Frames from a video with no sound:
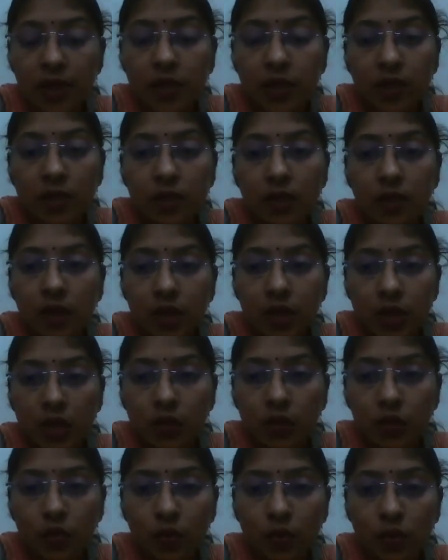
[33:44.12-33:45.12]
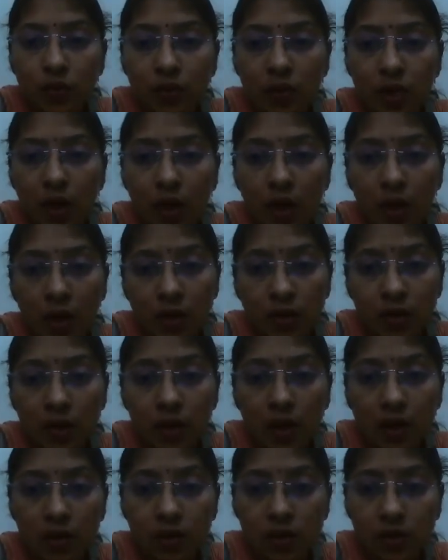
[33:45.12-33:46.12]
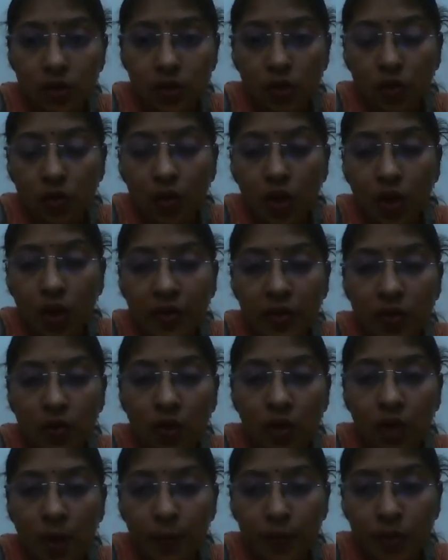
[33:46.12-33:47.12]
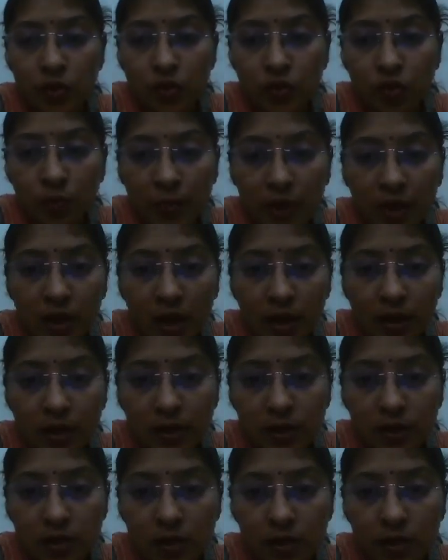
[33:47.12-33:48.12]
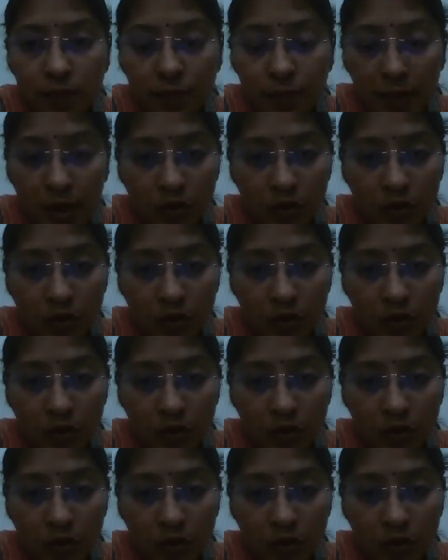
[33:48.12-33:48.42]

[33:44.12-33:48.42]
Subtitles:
It includes under ultrasonography or laparoscopic guidance,